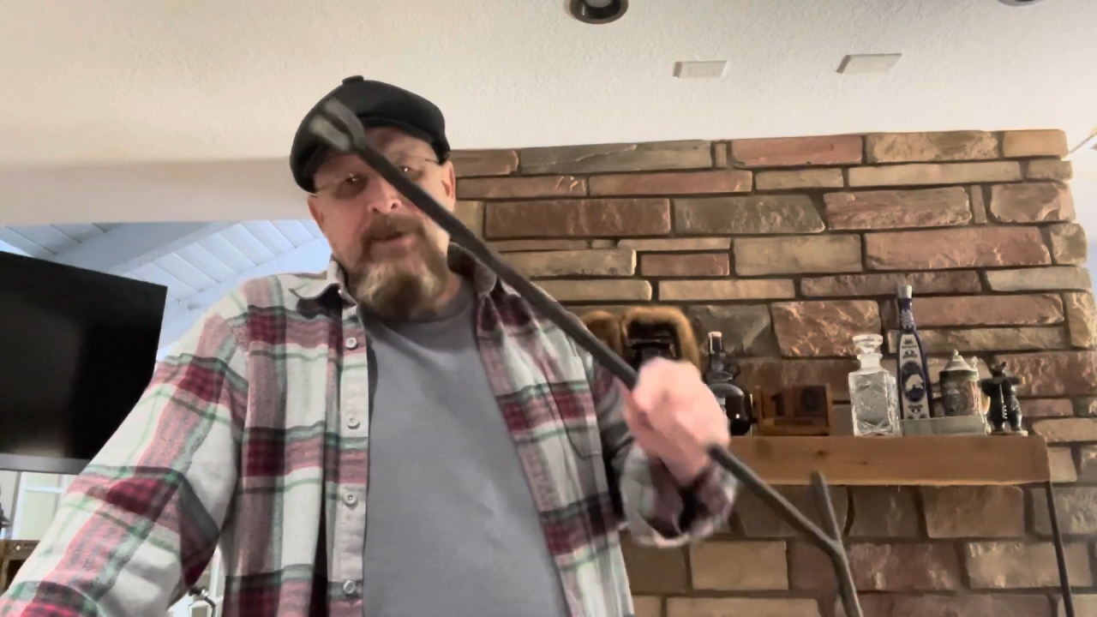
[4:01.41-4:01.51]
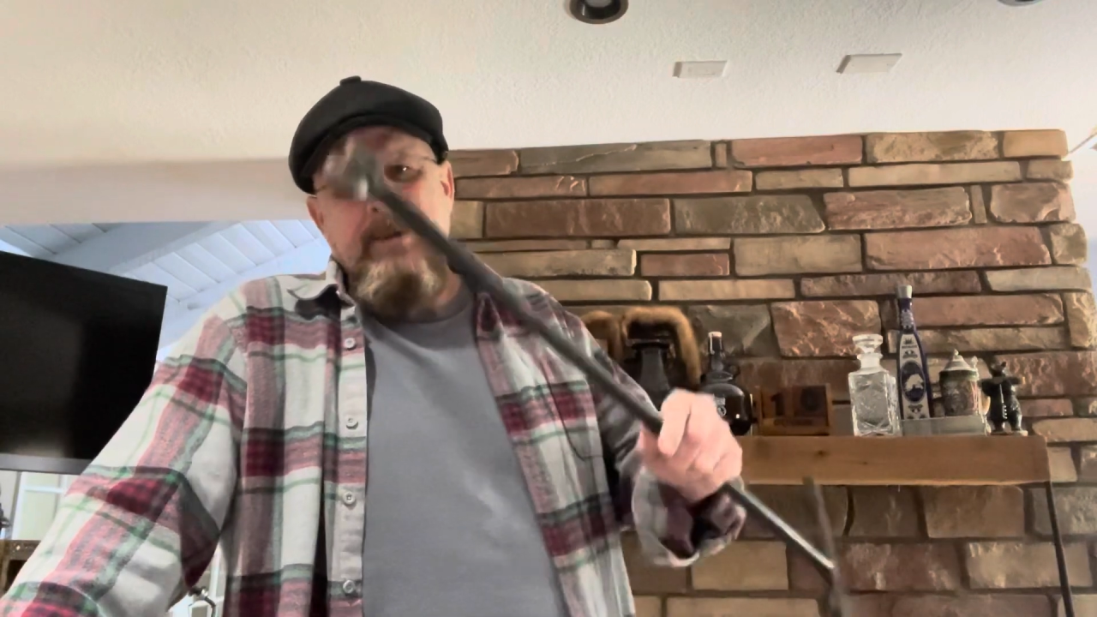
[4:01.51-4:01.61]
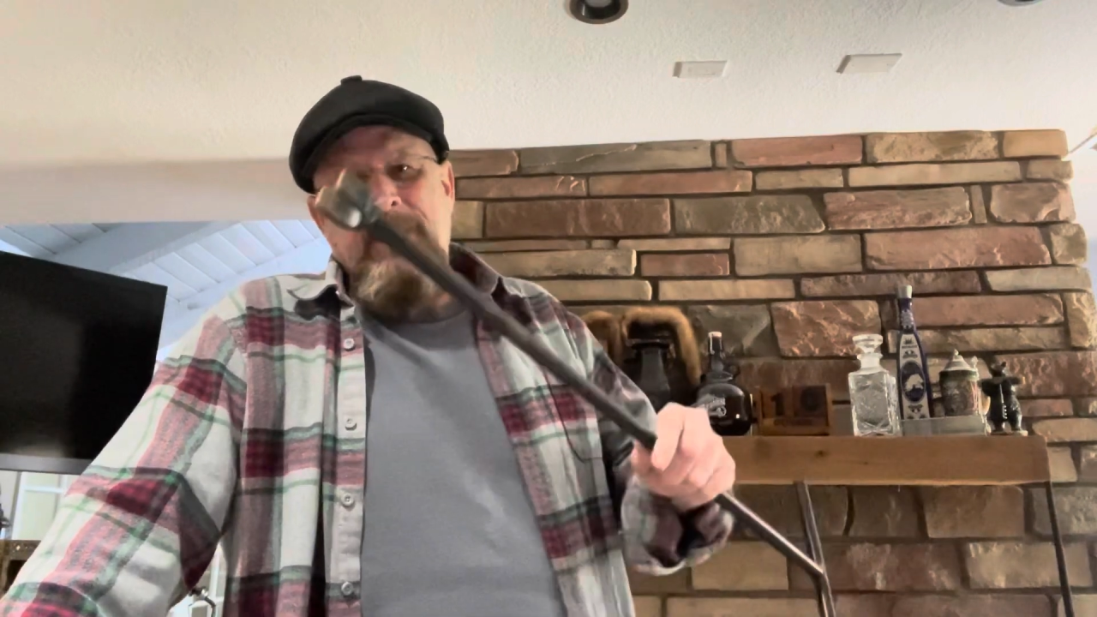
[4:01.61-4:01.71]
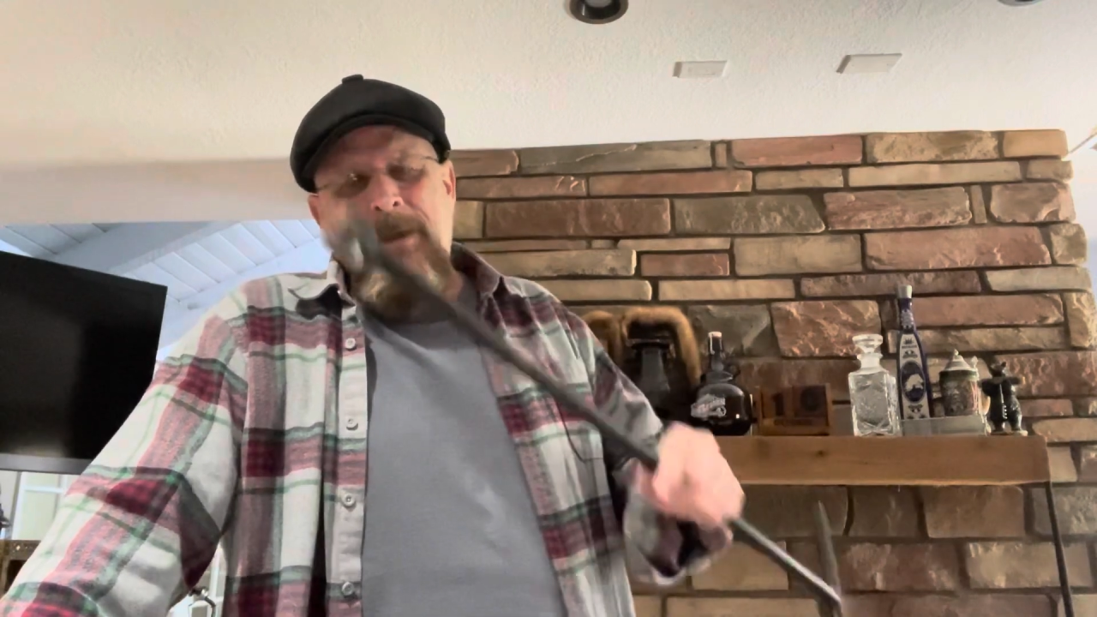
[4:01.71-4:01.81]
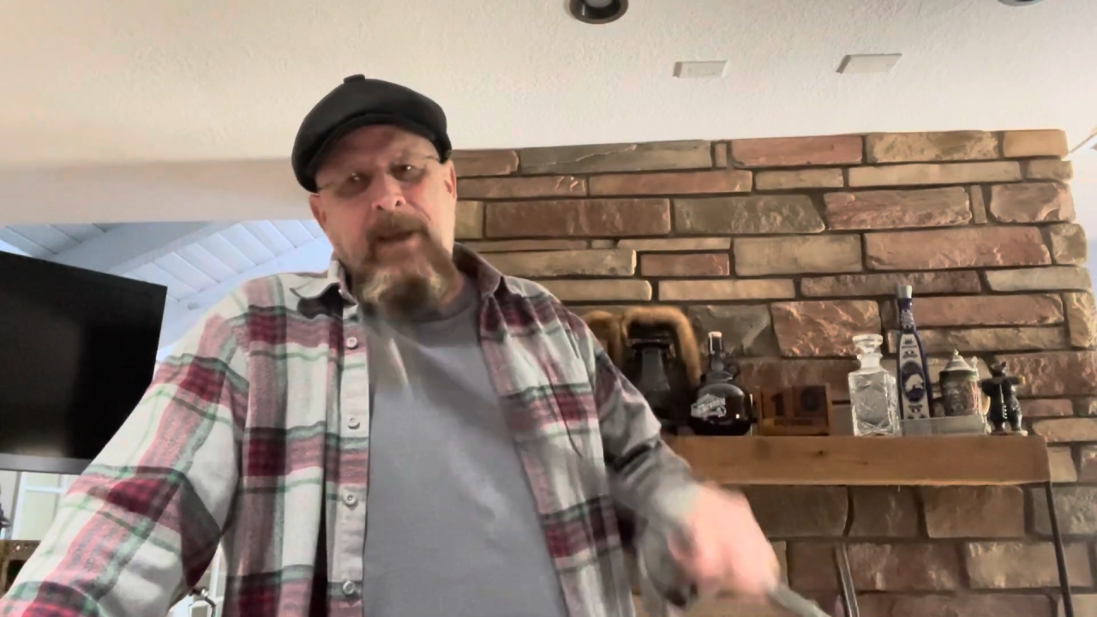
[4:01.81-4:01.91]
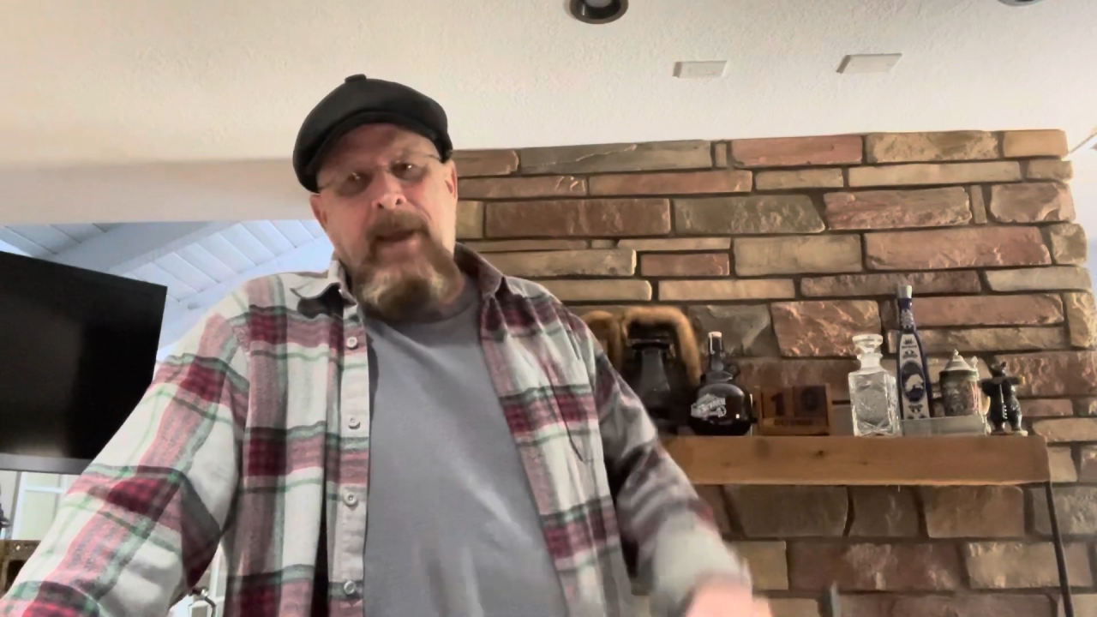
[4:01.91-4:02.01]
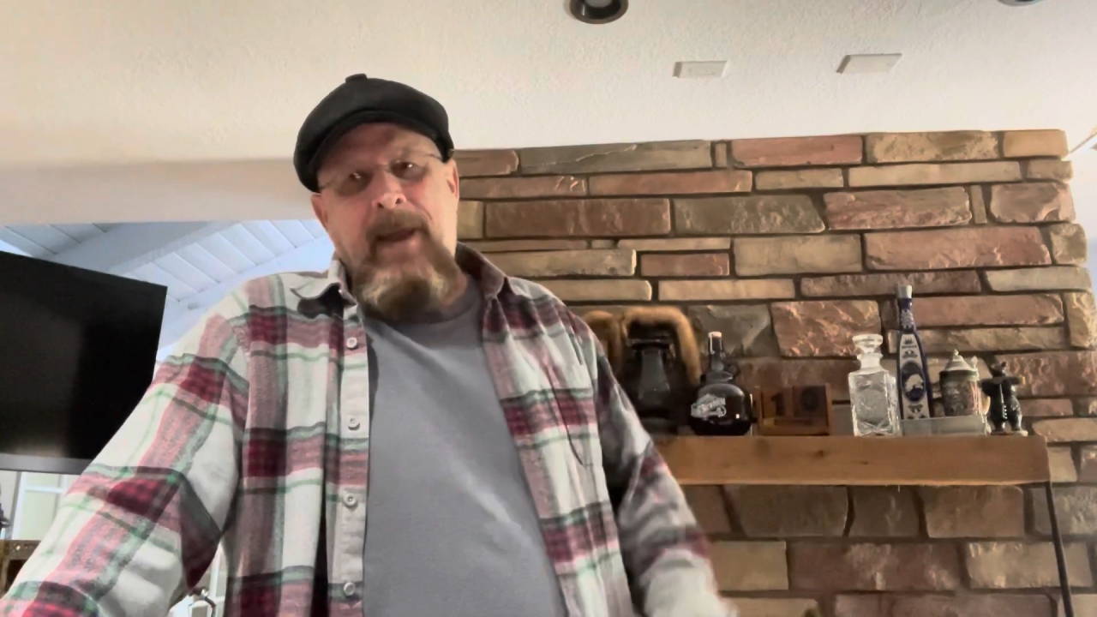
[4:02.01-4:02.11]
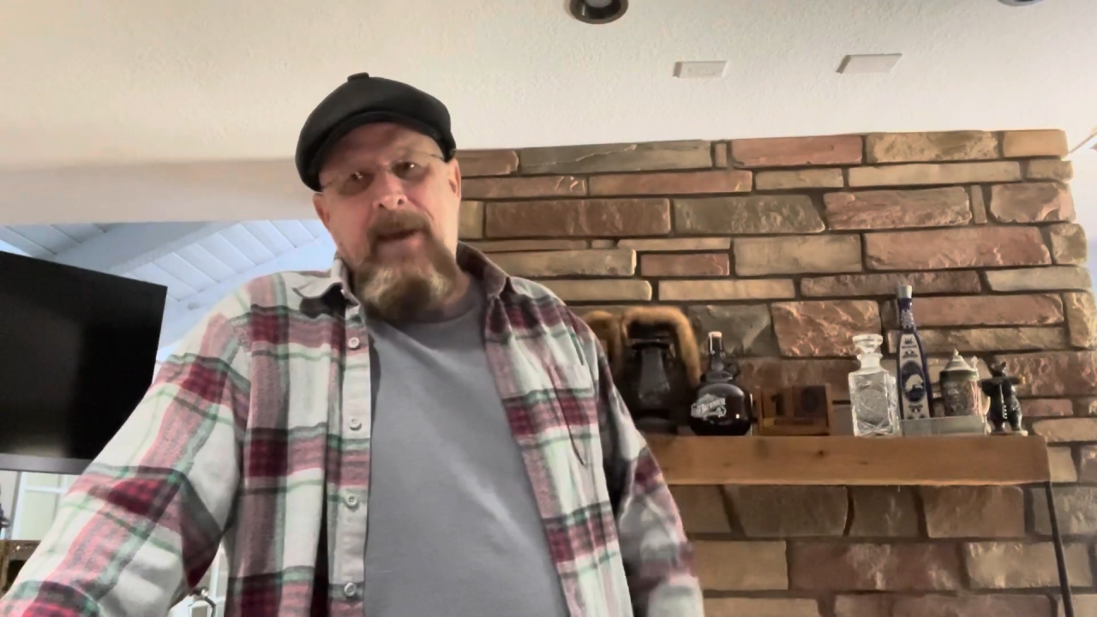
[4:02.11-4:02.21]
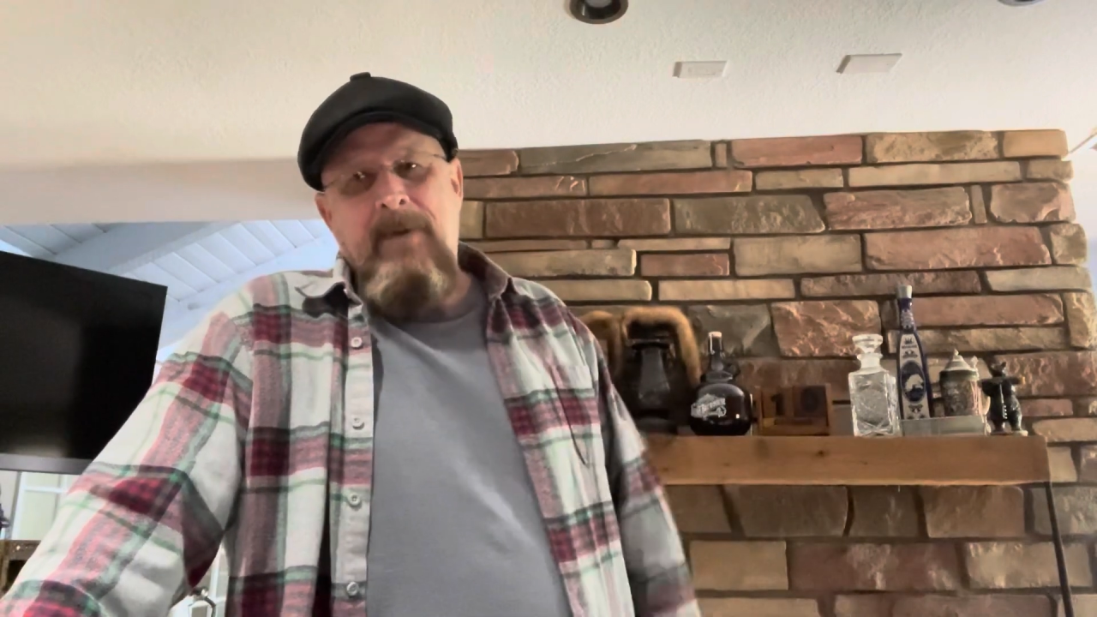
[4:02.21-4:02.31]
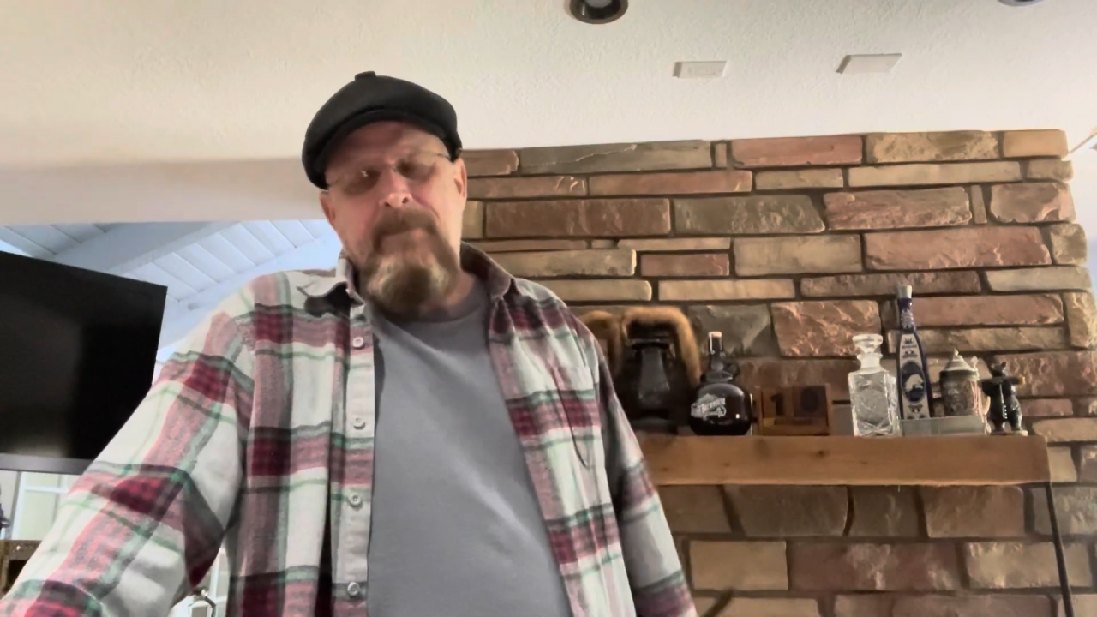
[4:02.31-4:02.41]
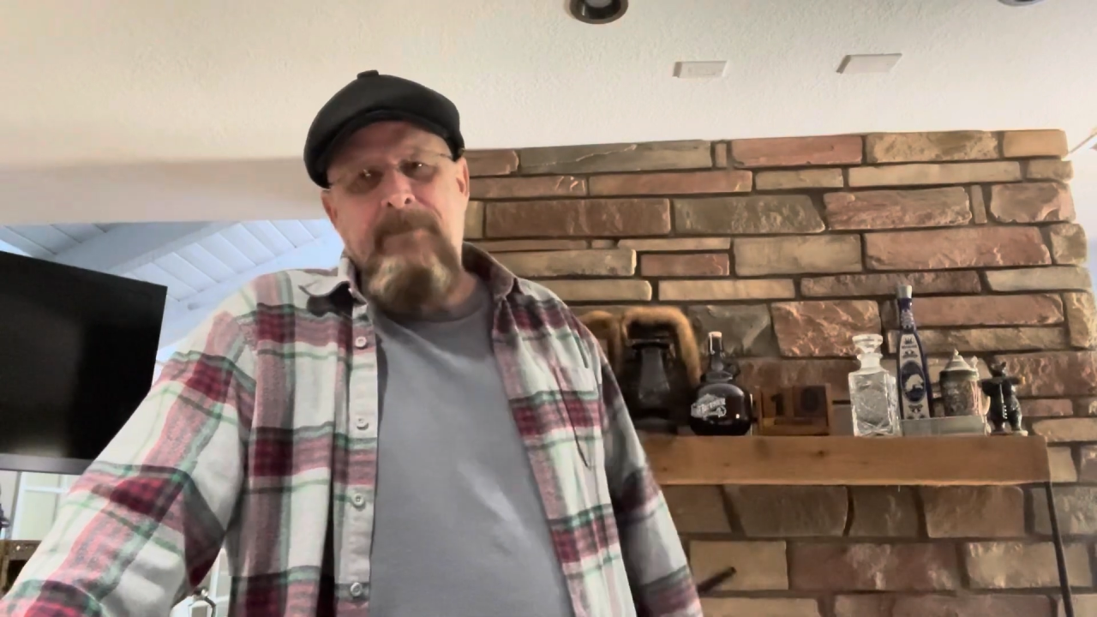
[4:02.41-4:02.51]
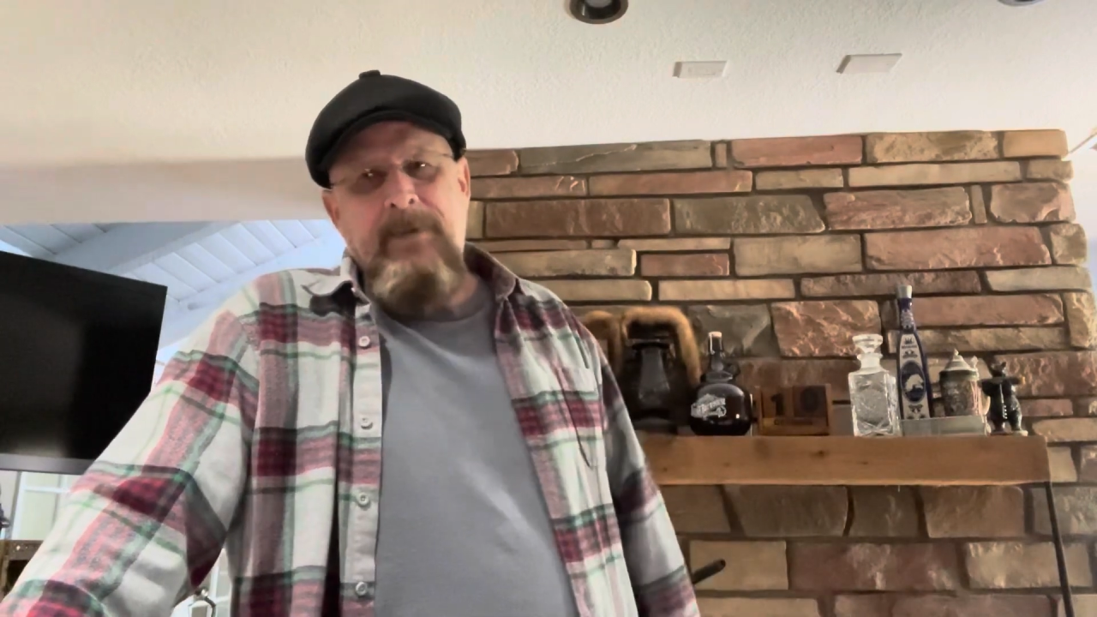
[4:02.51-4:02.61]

good thing to have.